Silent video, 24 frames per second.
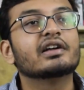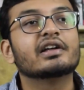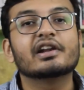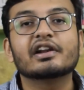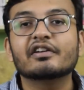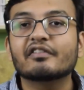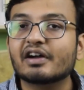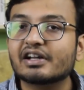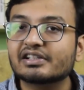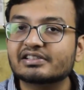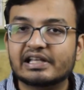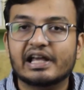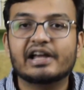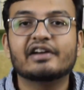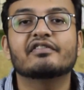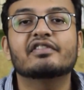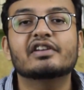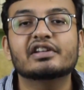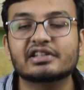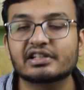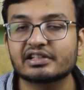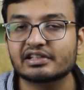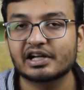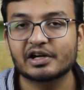revise
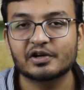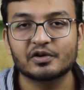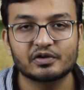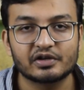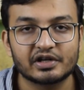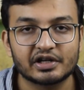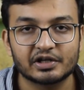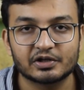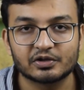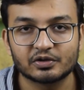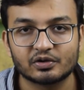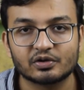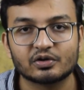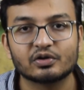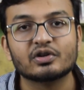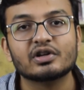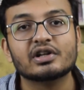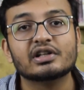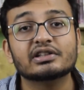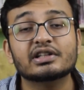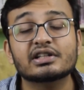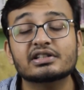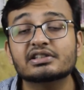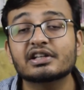everything that you need to know.
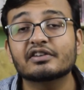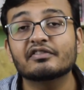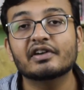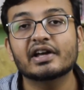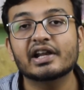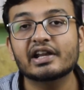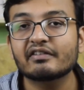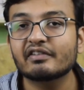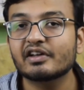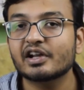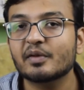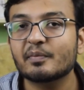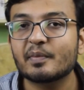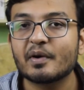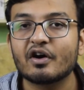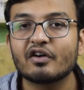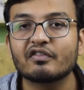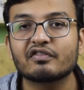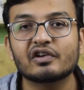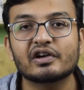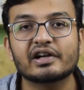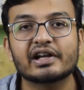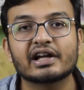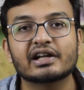This is a very, very
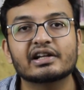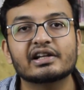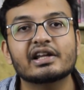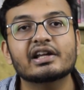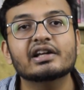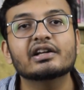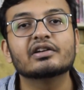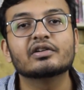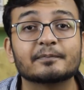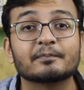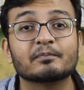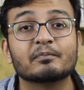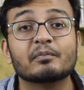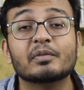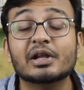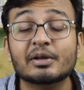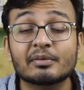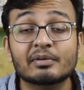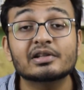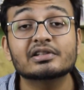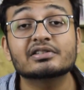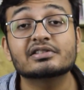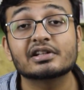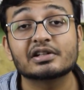powerful technique,
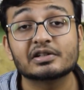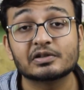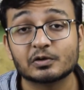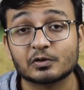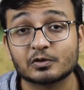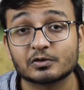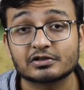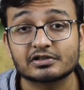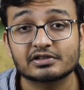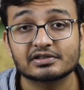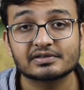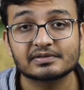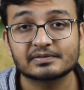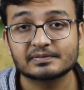minimalistic notes.